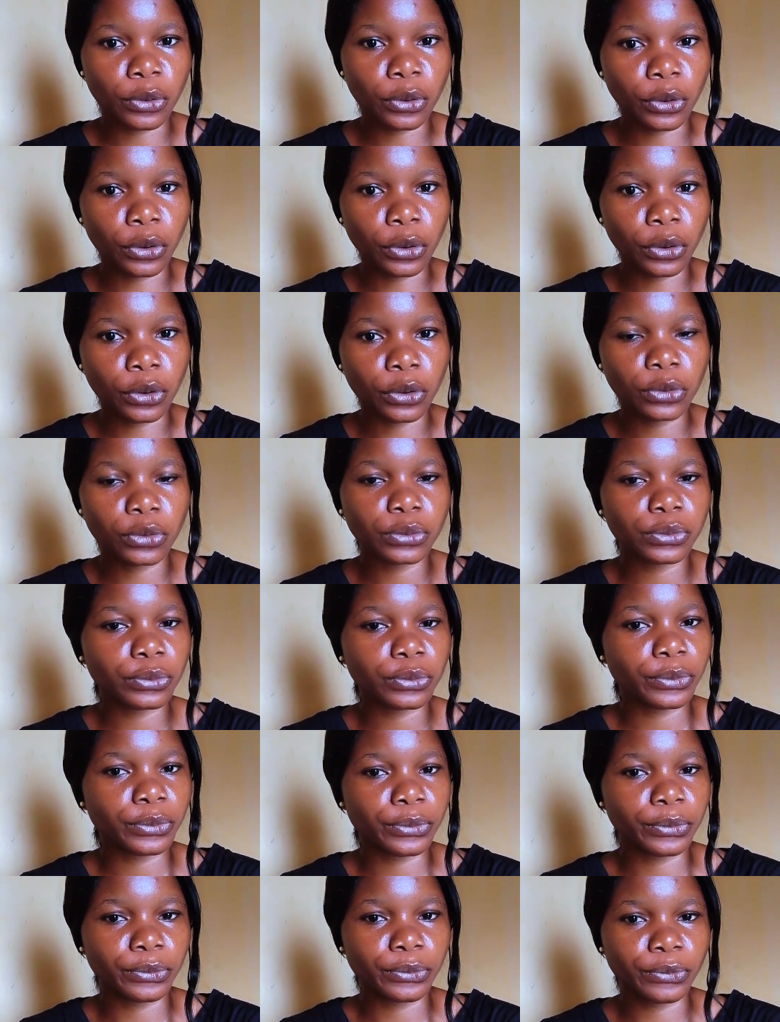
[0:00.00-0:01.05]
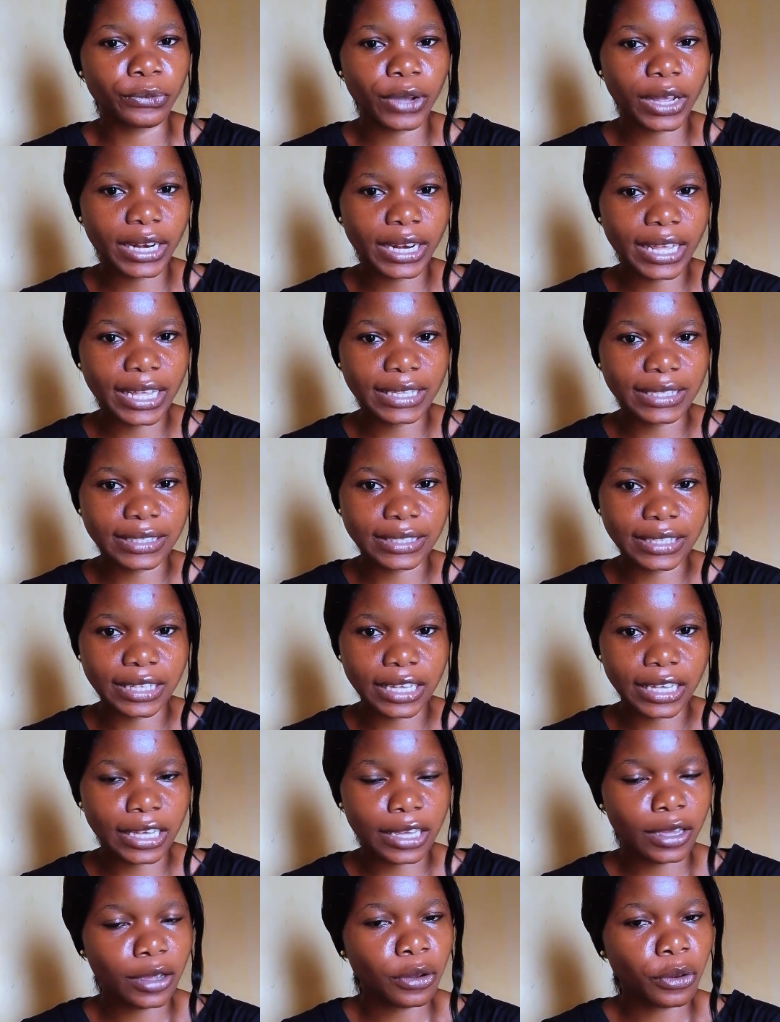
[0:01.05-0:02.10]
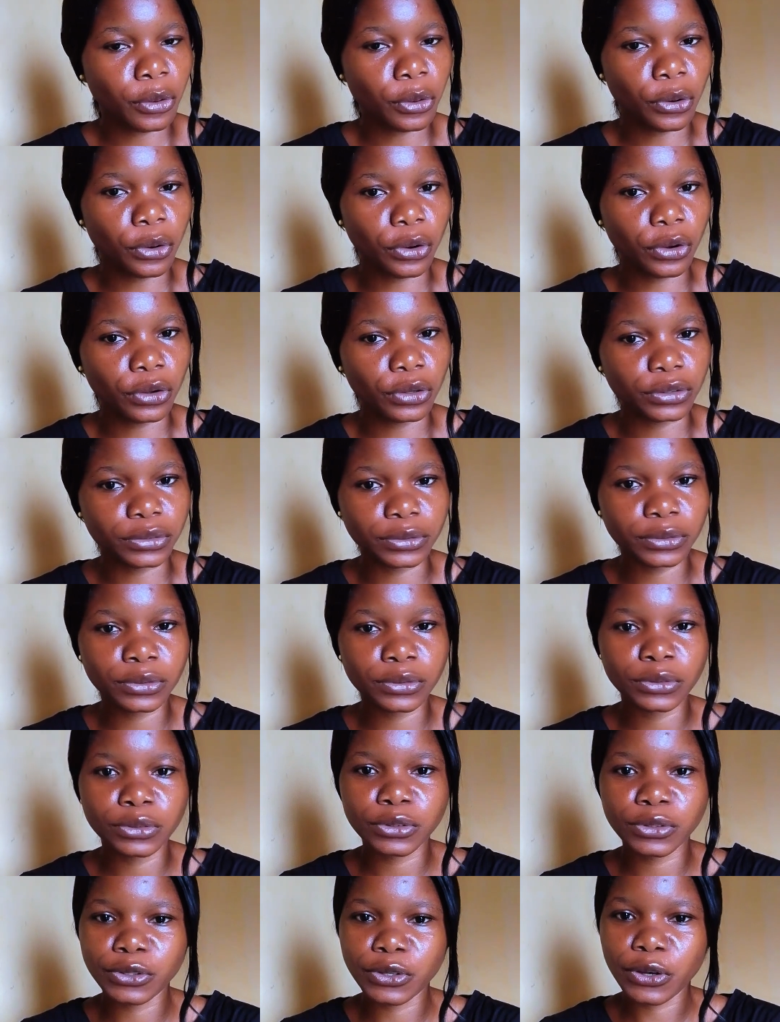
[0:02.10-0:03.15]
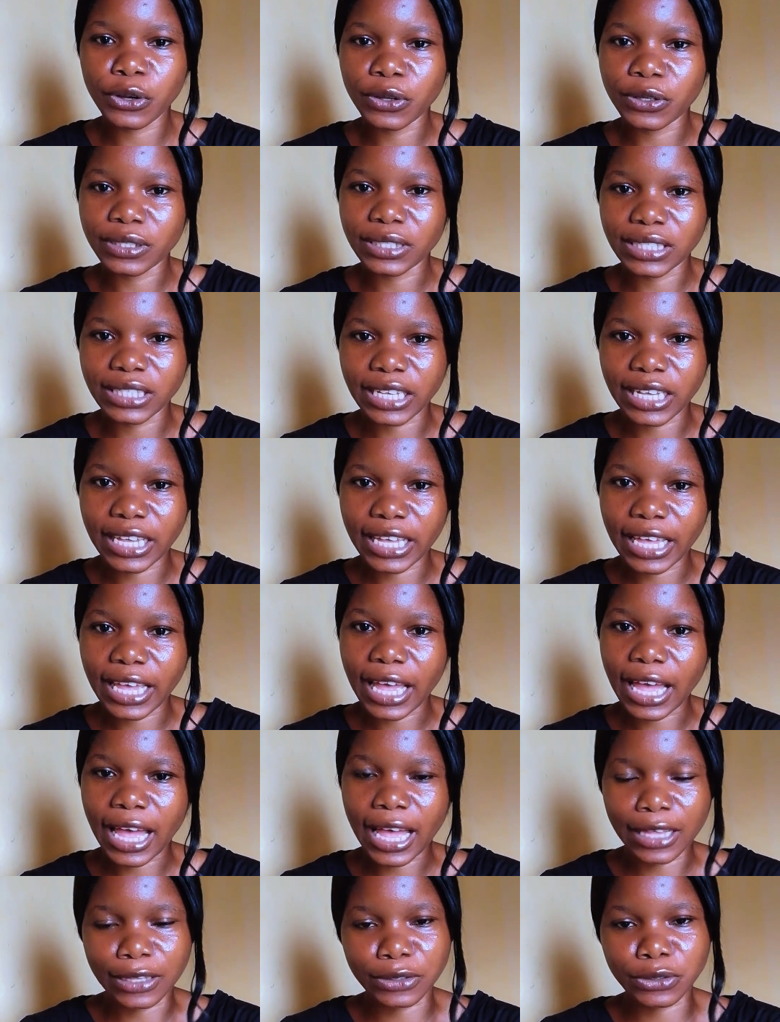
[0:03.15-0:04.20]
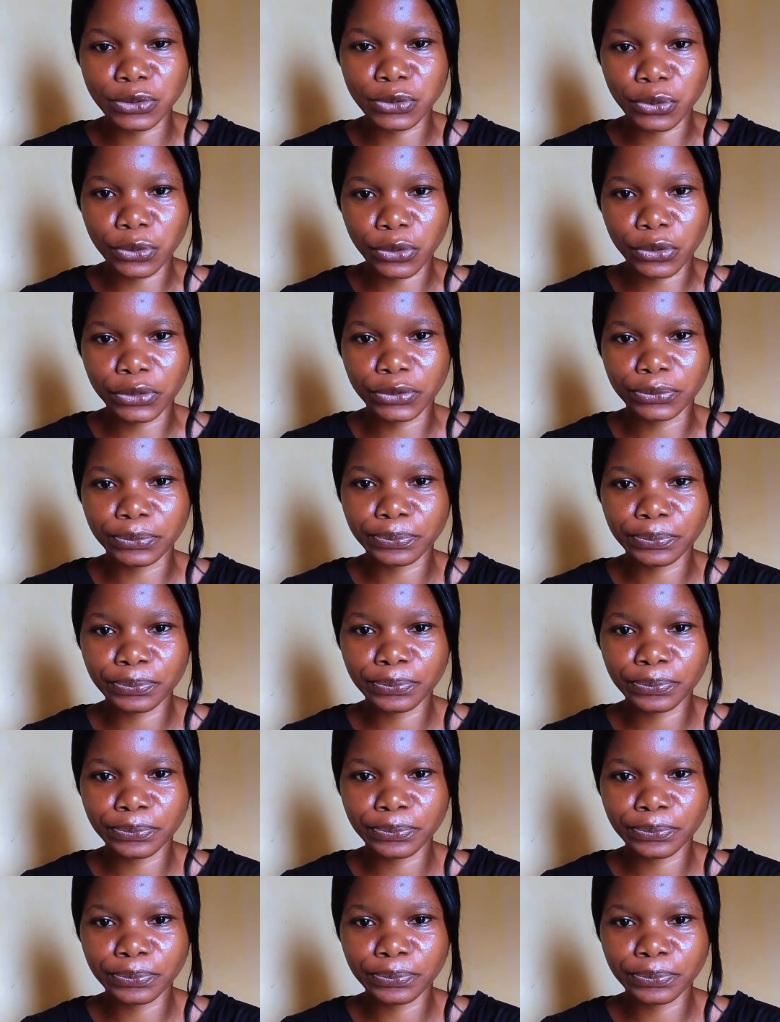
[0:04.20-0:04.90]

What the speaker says: or Wednesday, on Thursday, and so on.